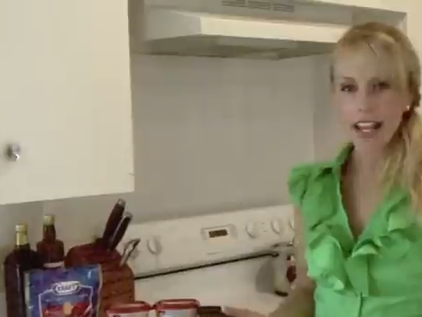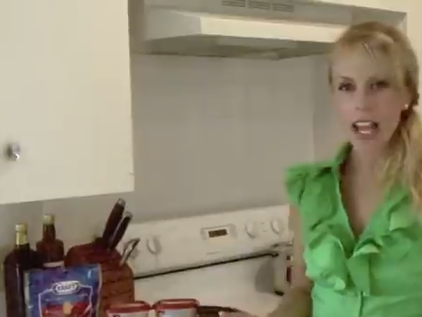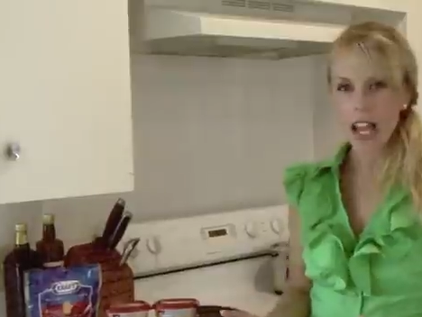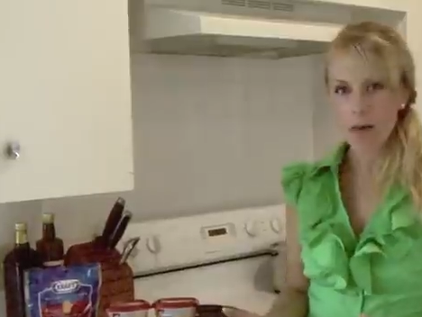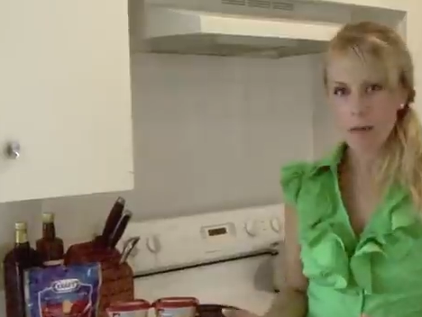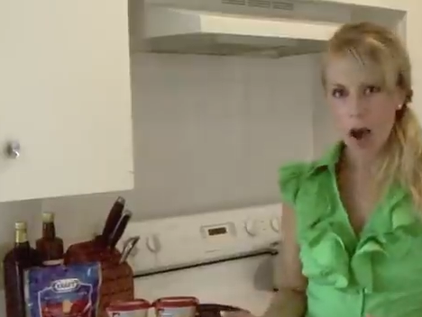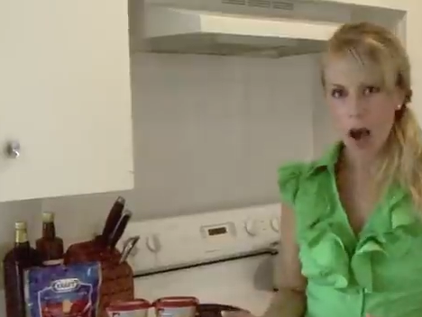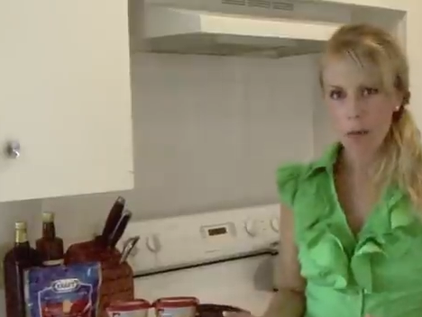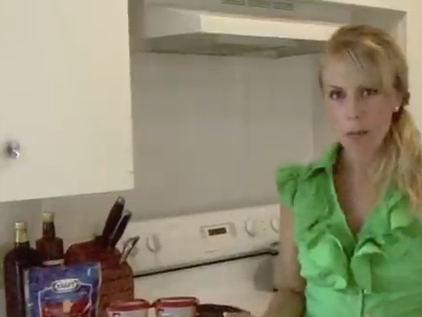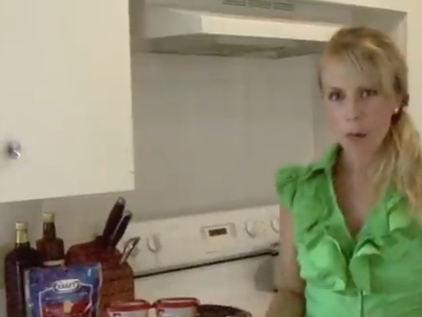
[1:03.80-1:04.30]

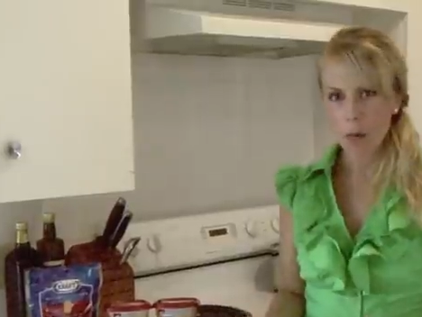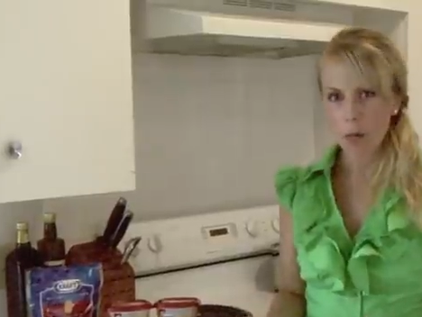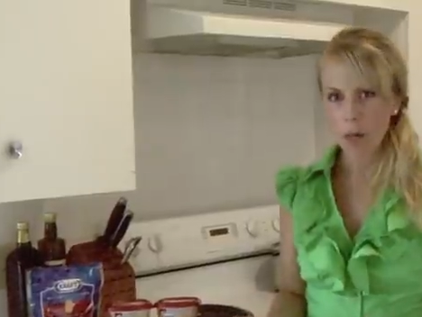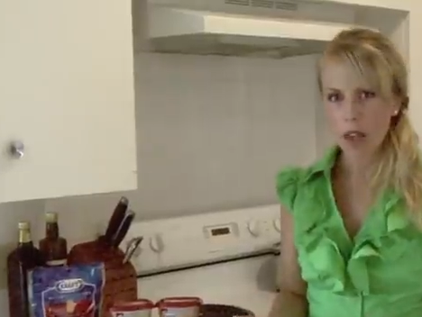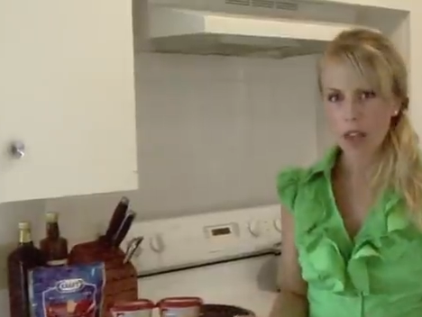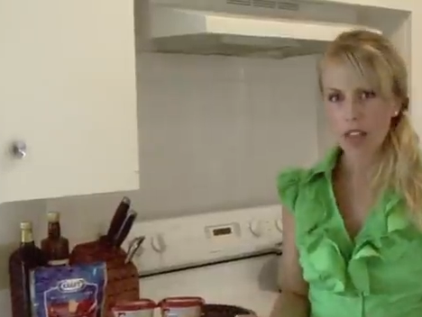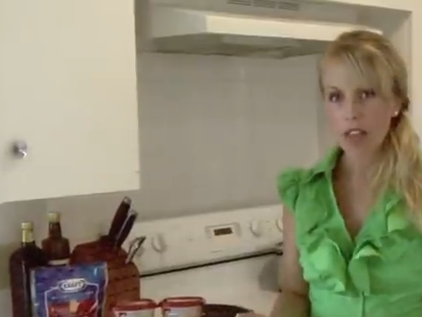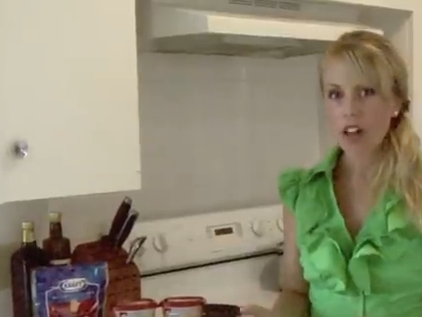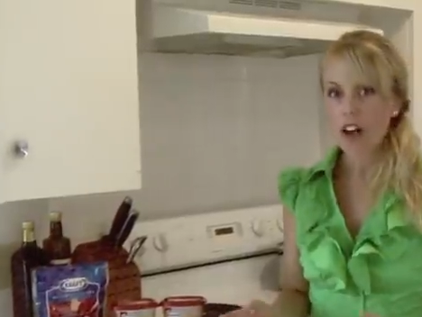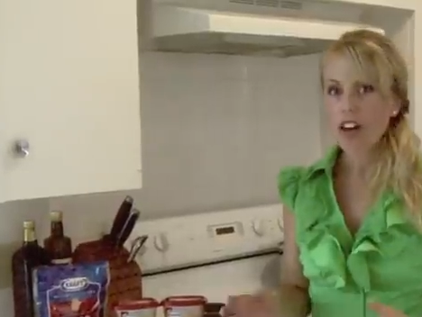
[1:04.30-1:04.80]
came up
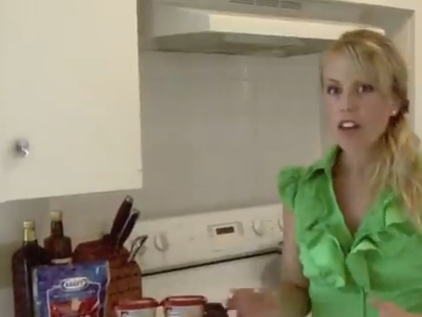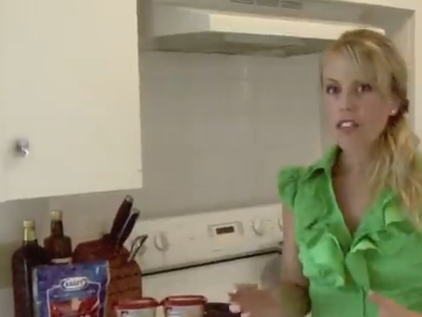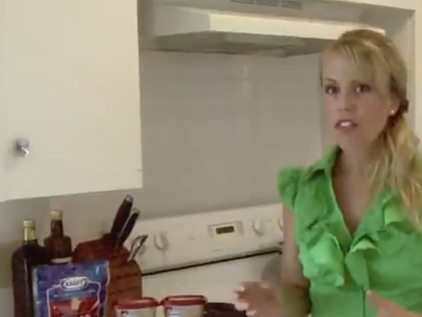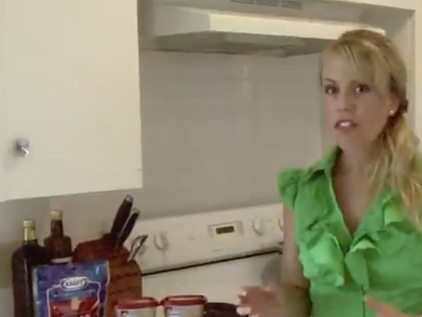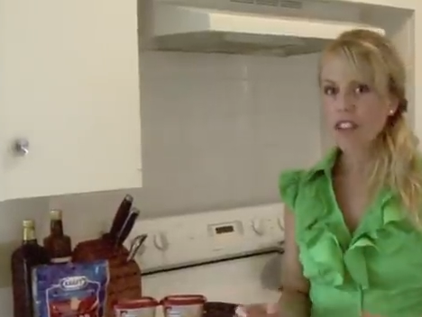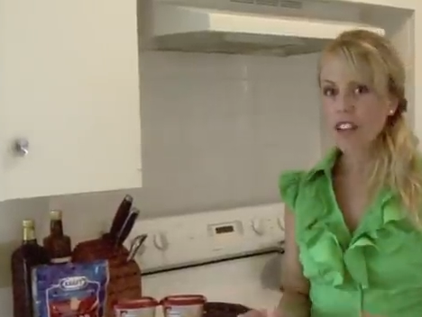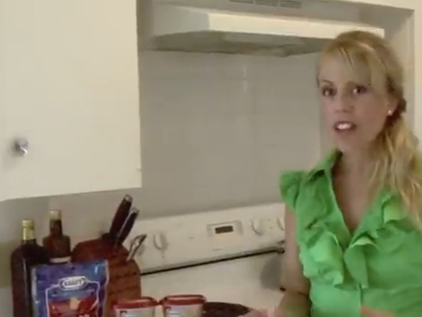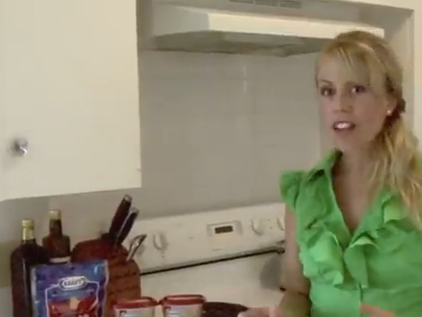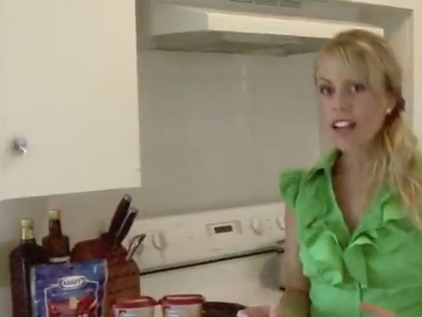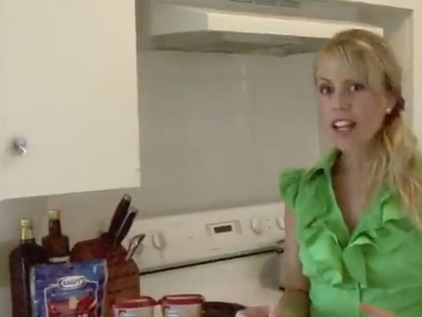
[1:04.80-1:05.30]
with
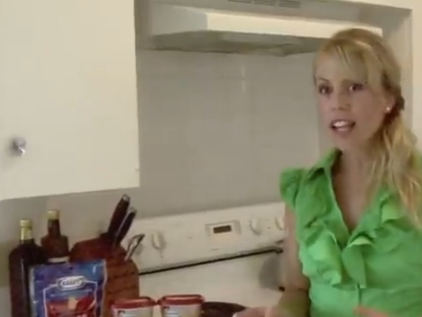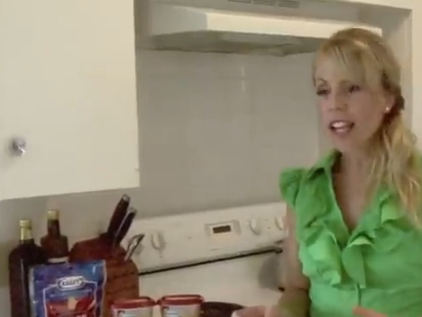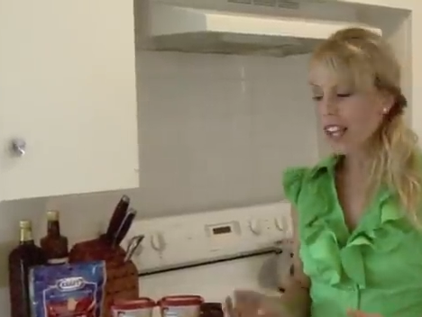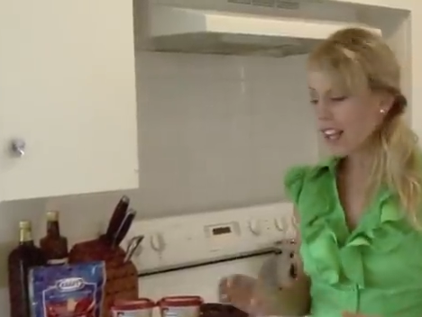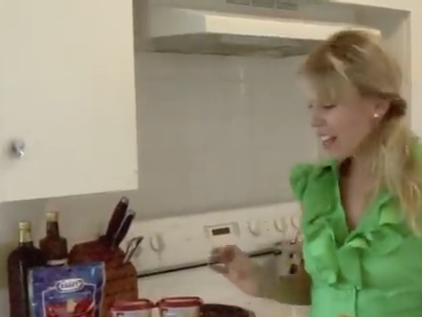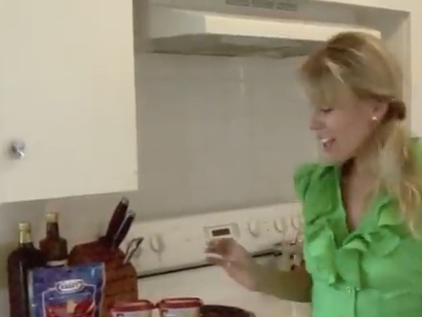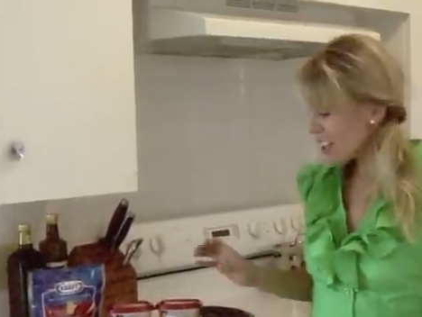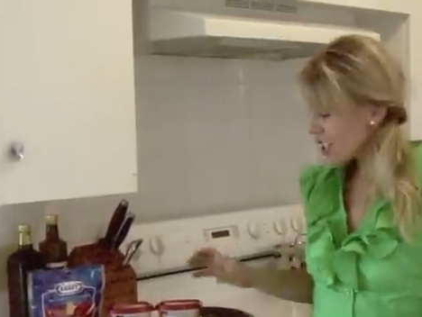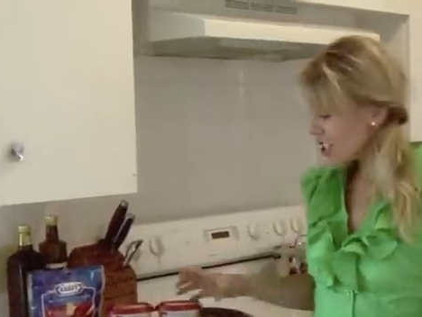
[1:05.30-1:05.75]
Philly